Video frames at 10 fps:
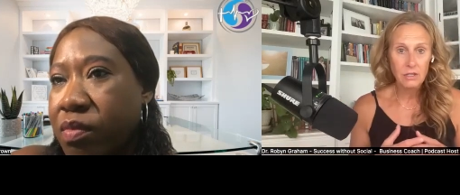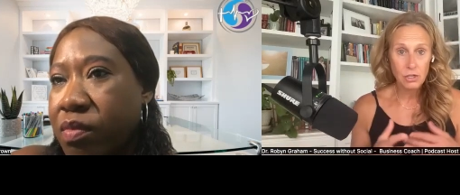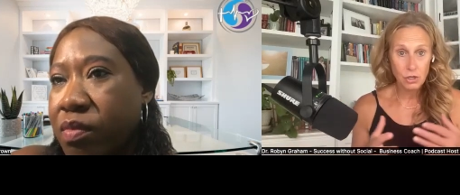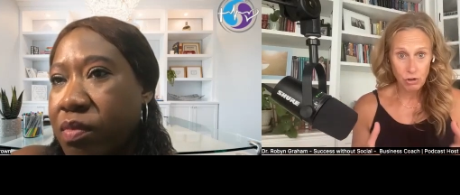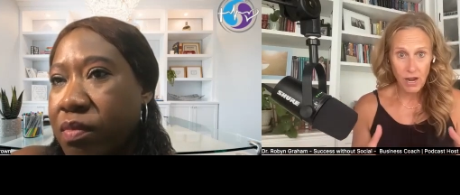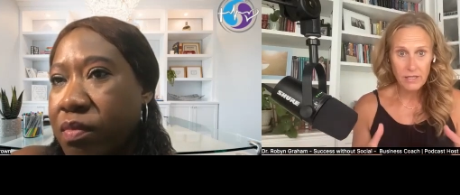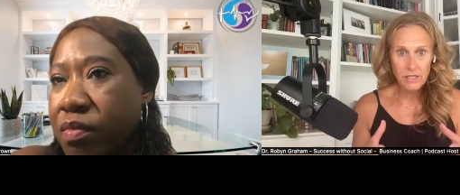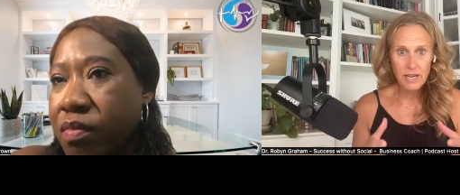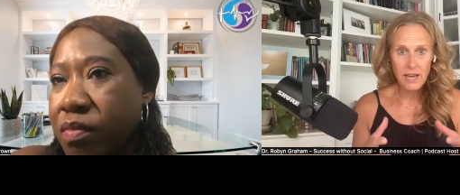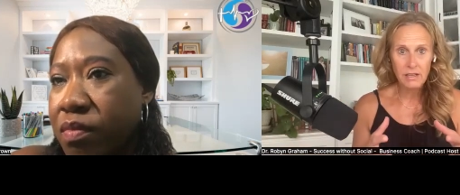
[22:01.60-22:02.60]

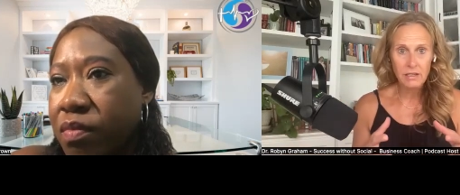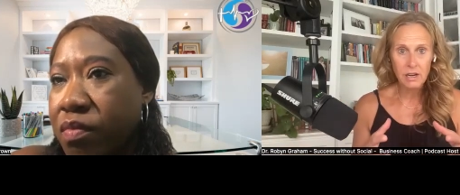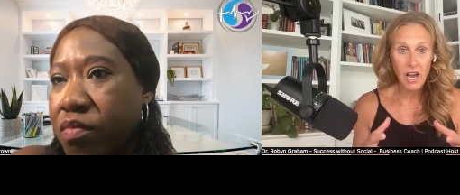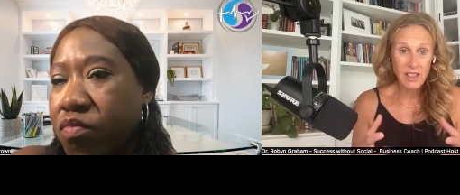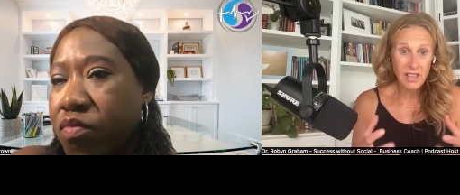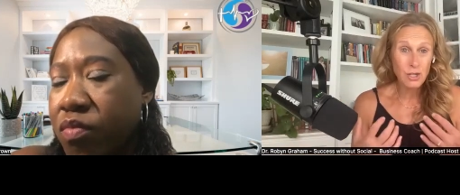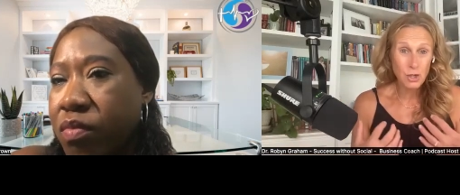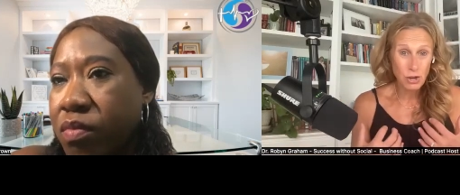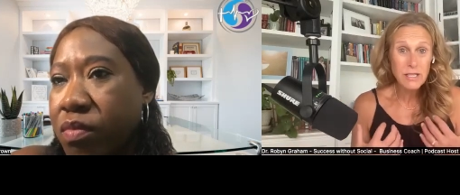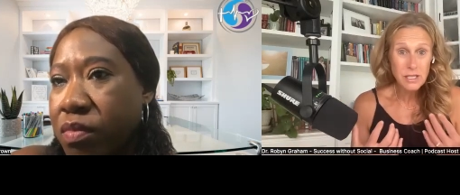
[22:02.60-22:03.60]
Speaker 1: trust. And I
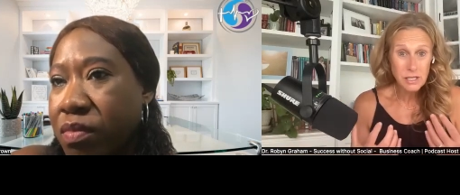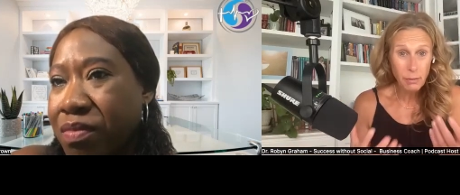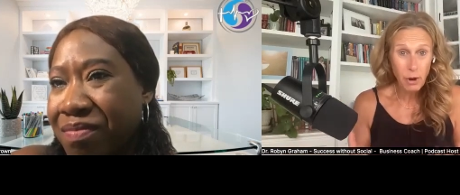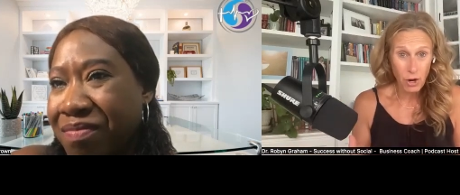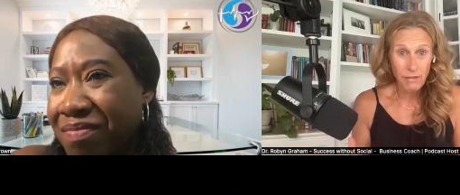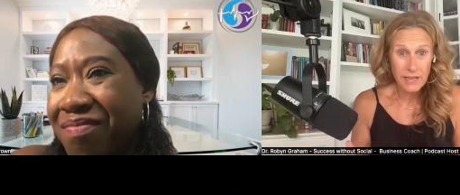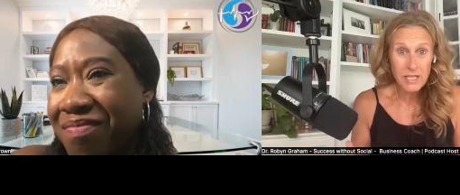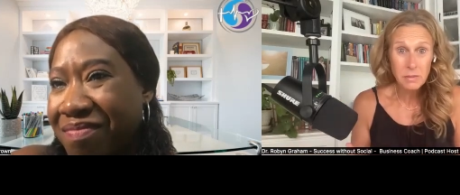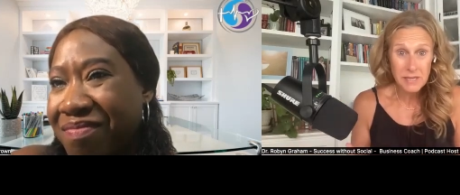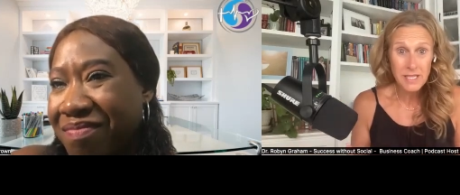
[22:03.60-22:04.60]
think trust is a part of
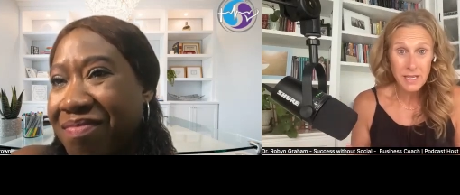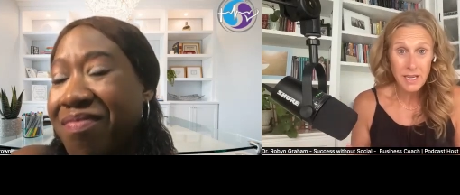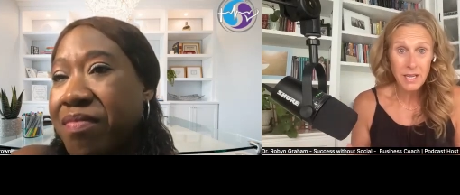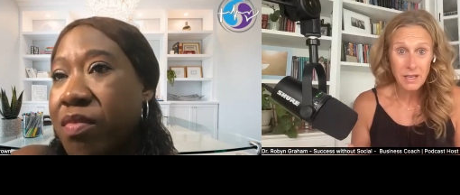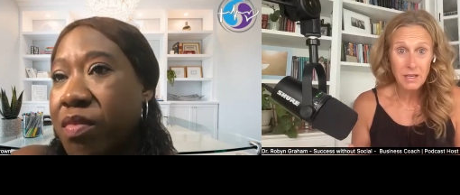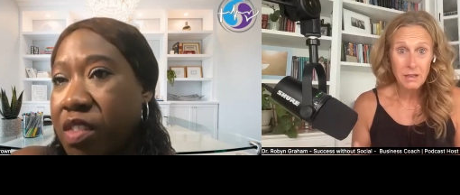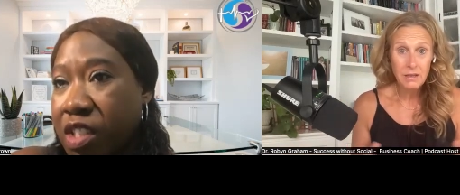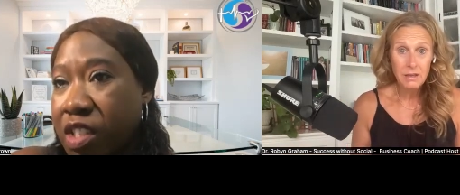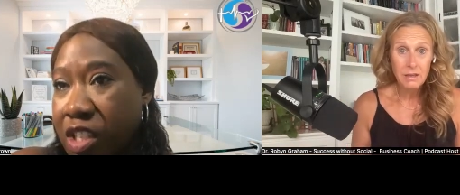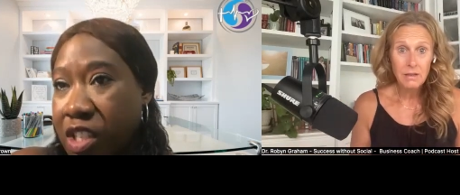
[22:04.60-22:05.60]
intimacy.
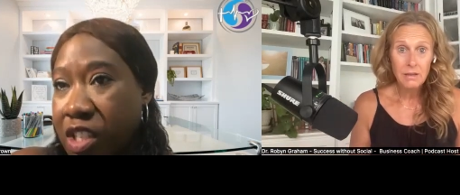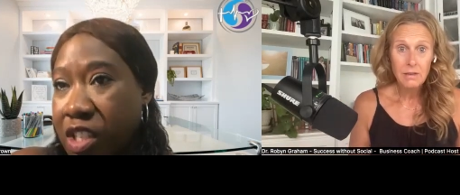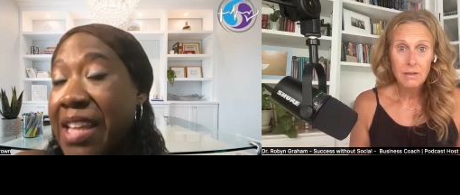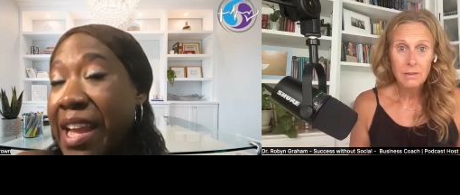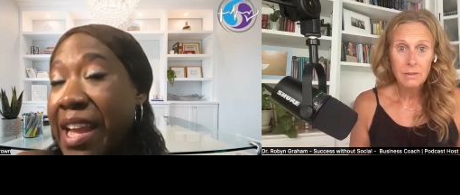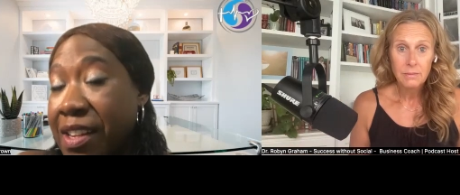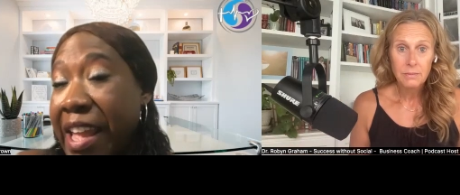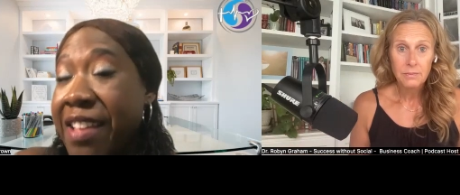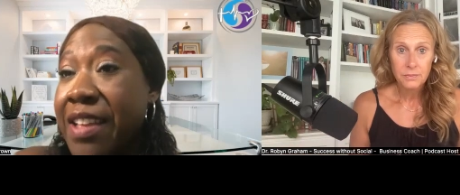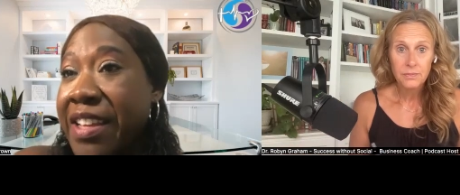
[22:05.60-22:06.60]
Speaker 2: Exactly.
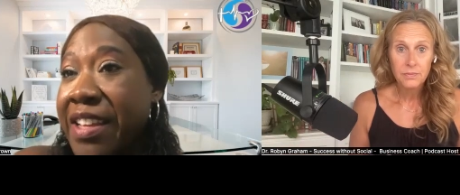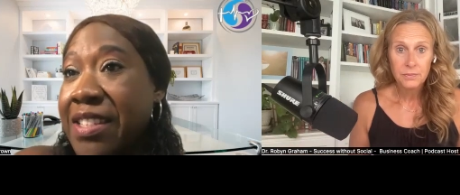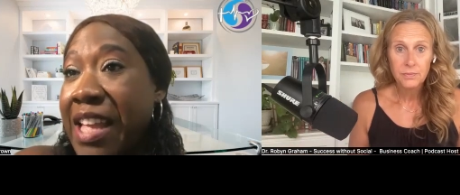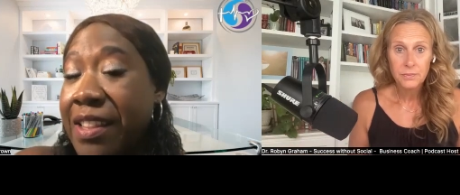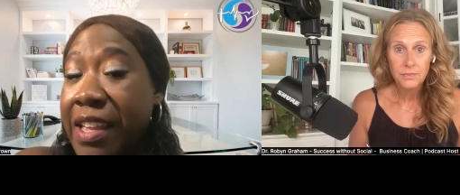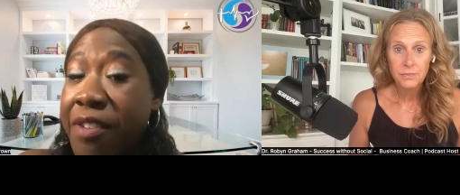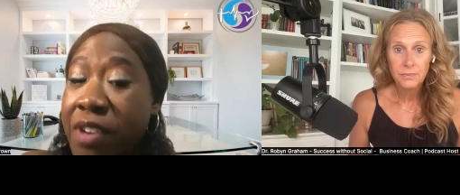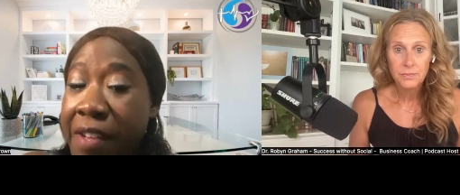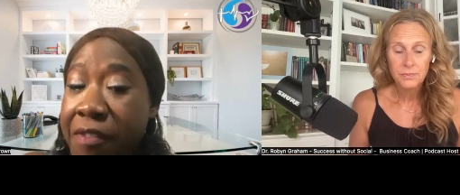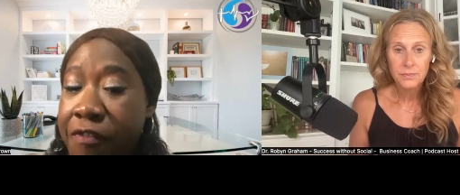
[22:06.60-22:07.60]
And
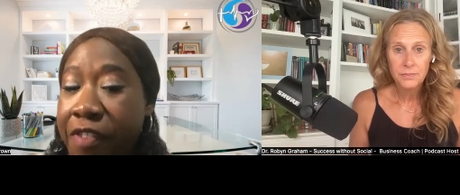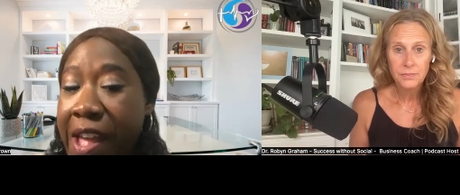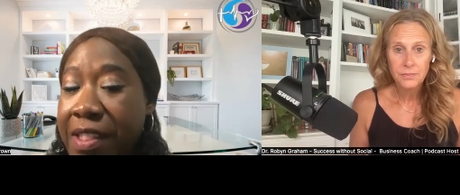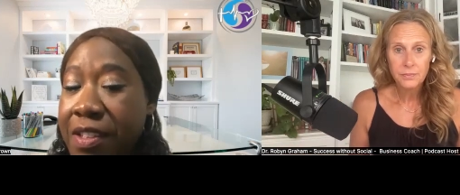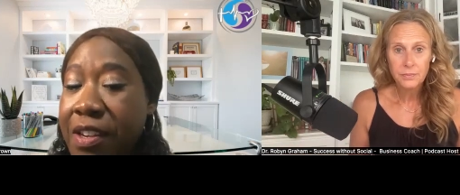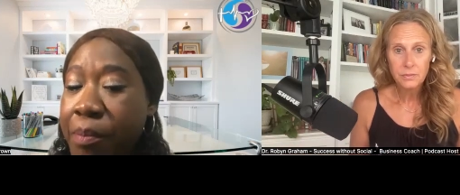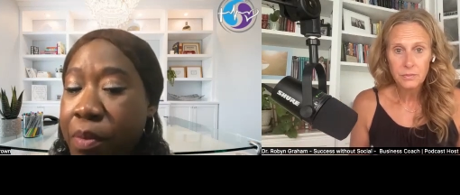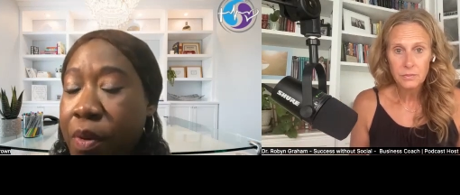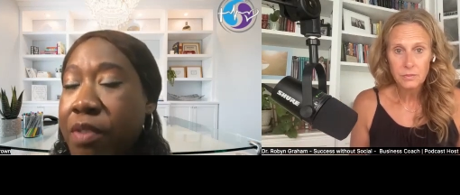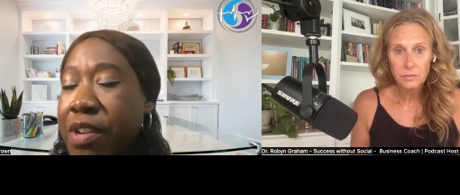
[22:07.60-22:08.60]
in fact, the number
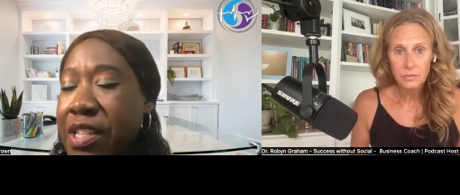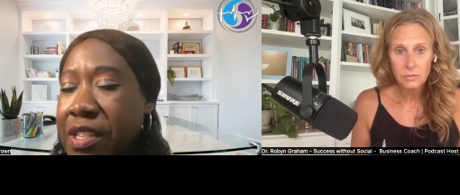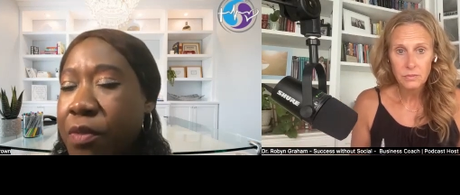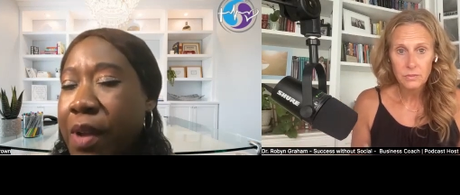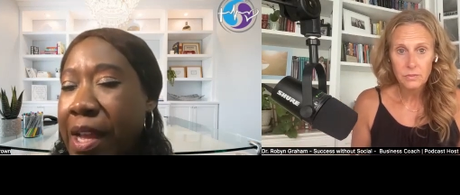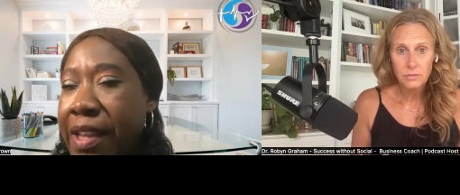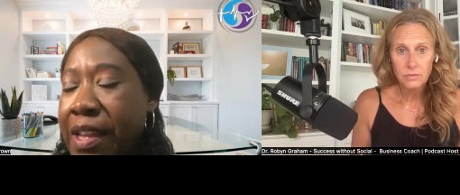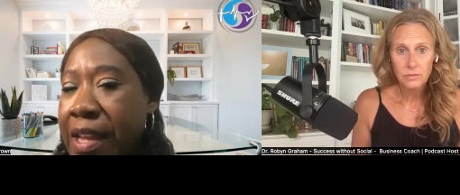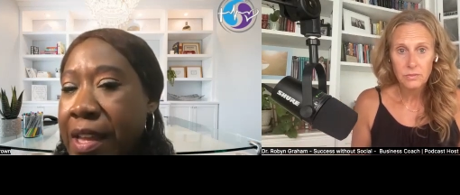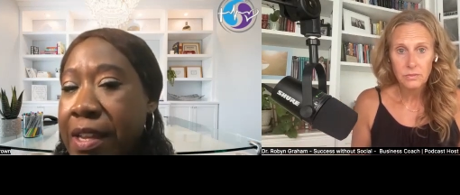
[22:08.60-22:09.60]
one reason why
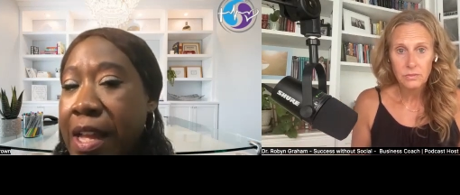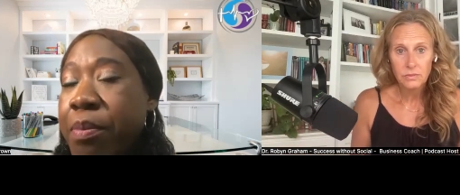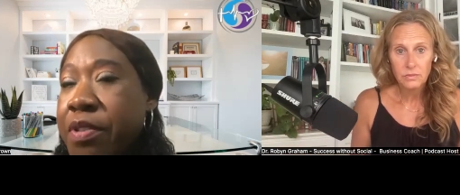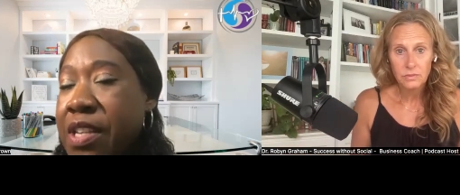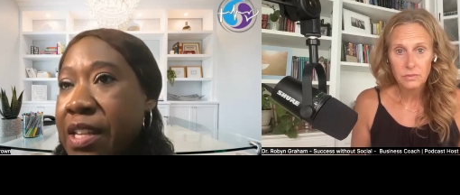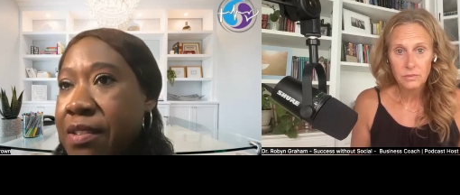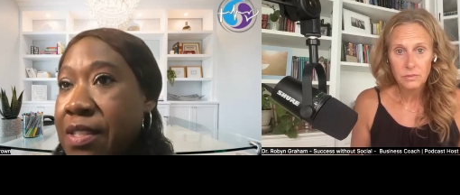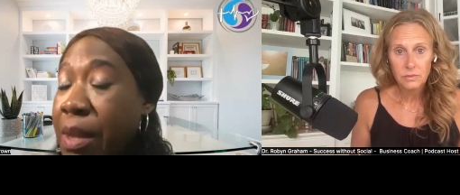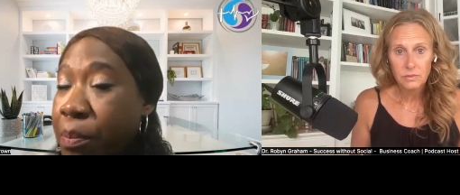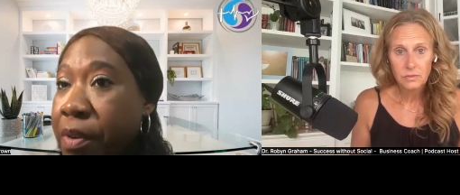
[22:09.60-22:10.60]
couples get
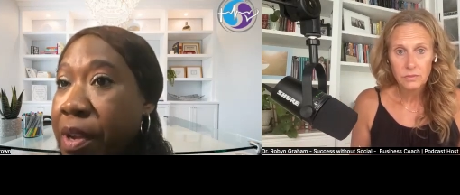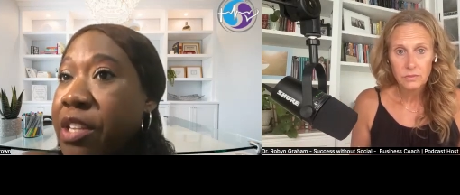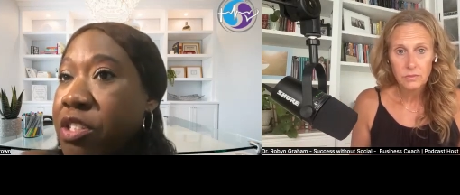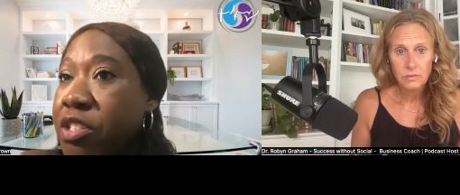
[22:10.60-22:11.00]
separated and